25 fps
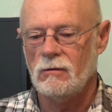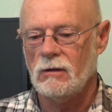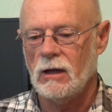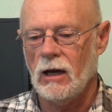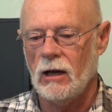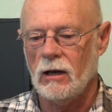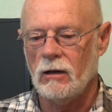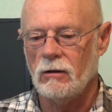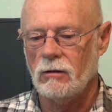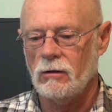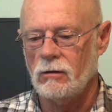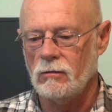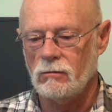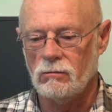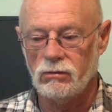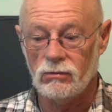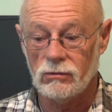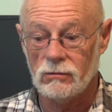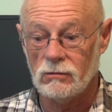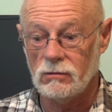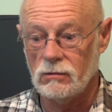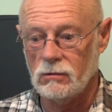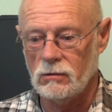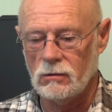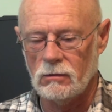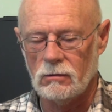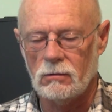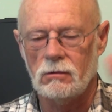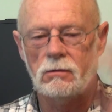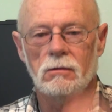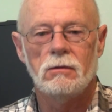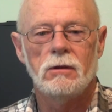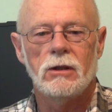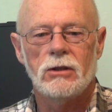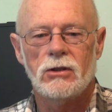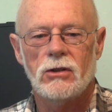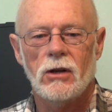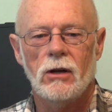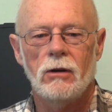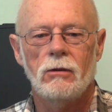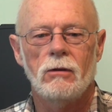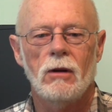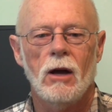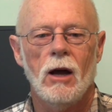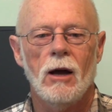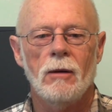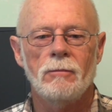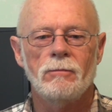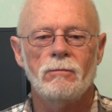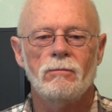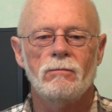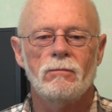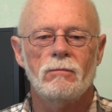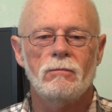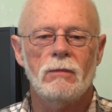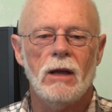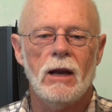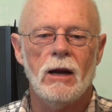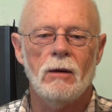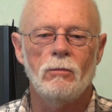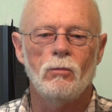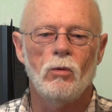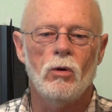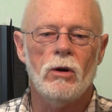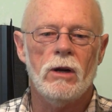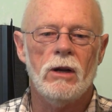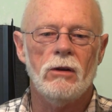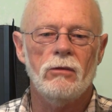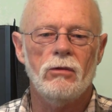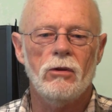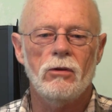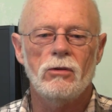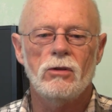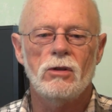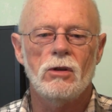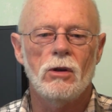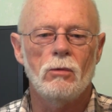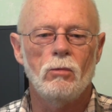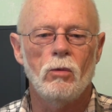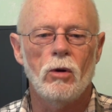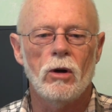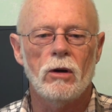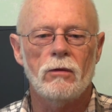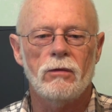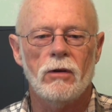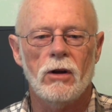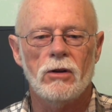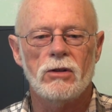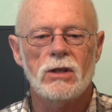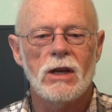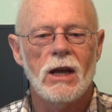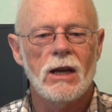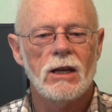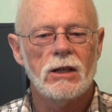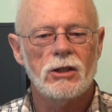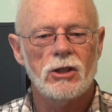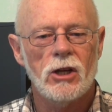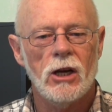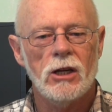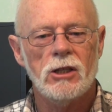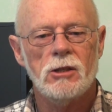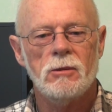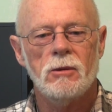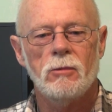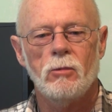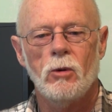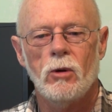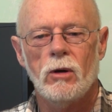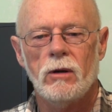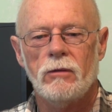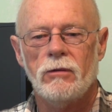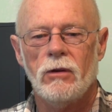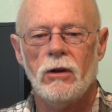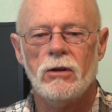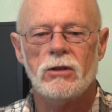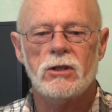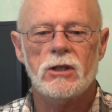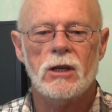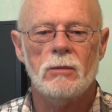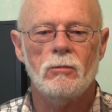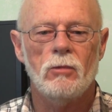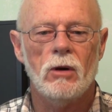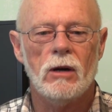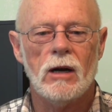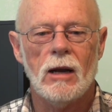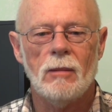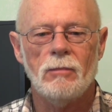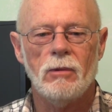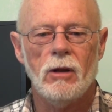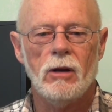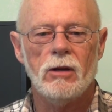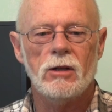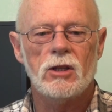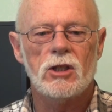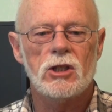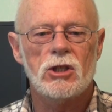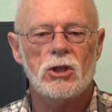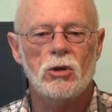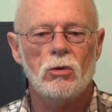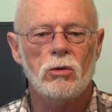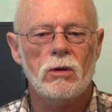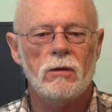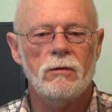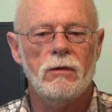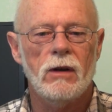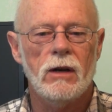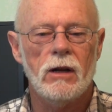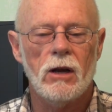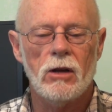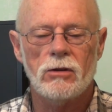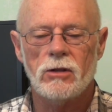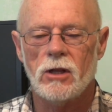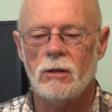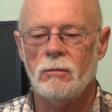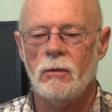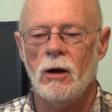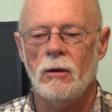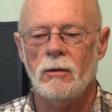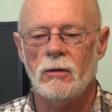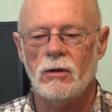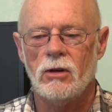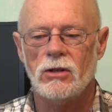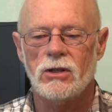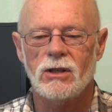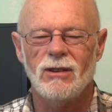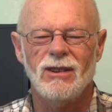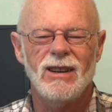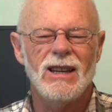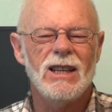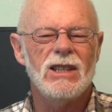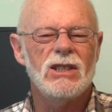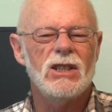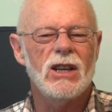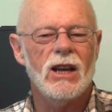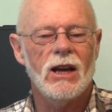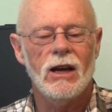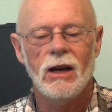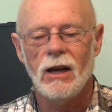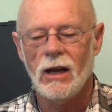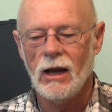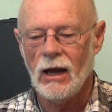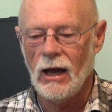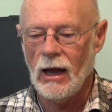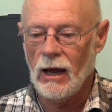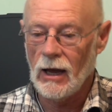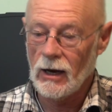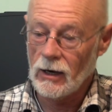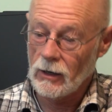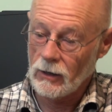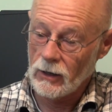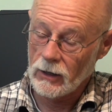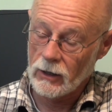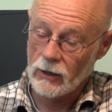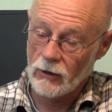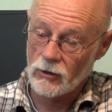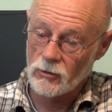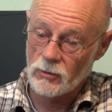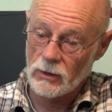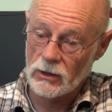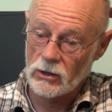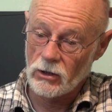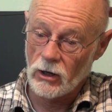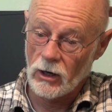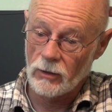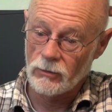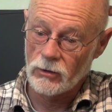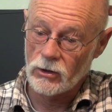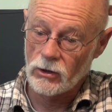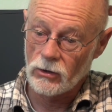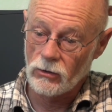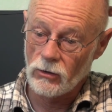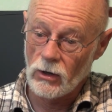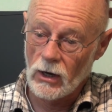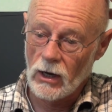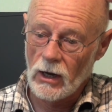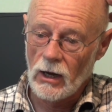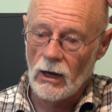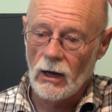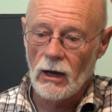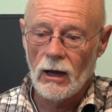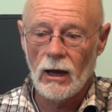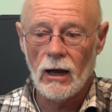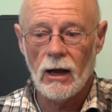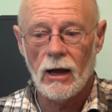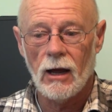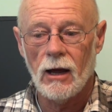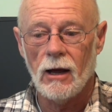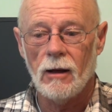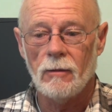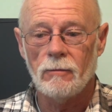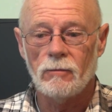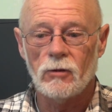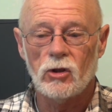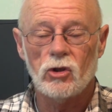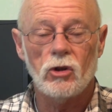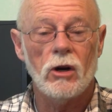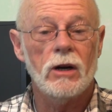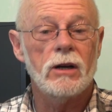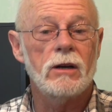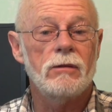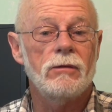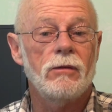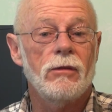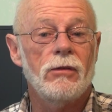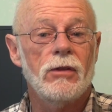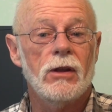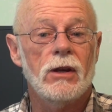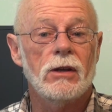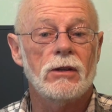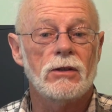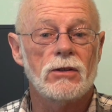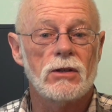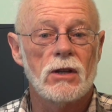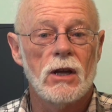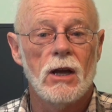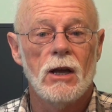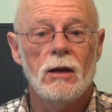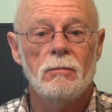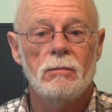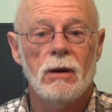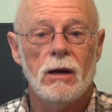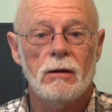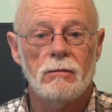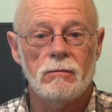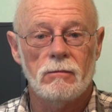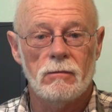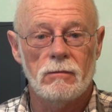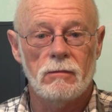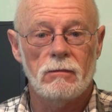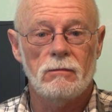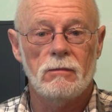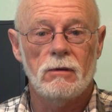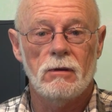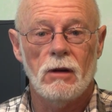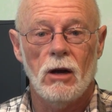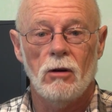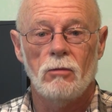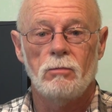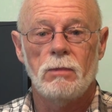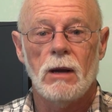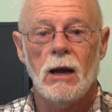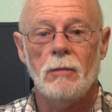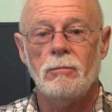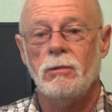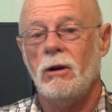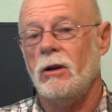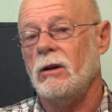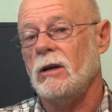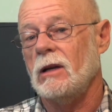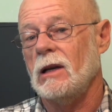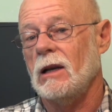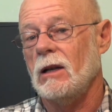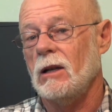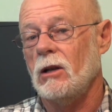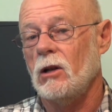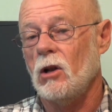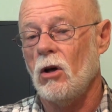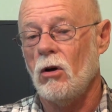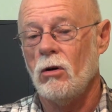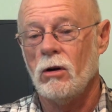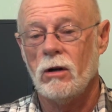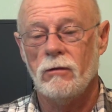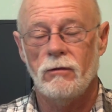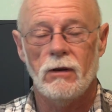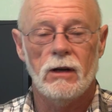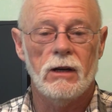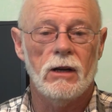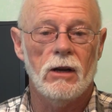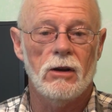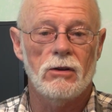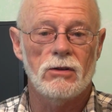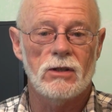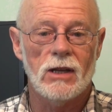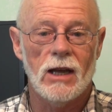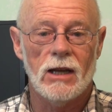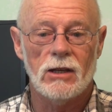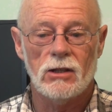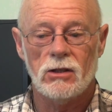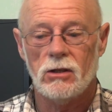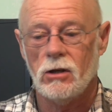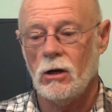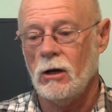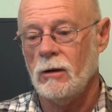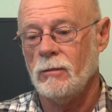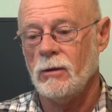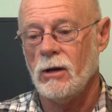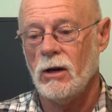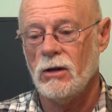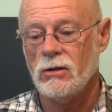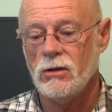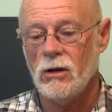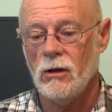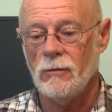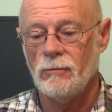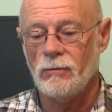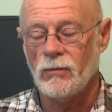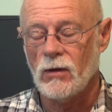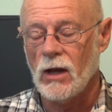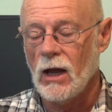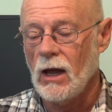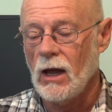color. And so and I'm working through the workflows, changed my workflows somewhat, uploading shorter videos at the moment because they're easier and it gives me time to try different things. But I'll be uploading longer videos as time goes on.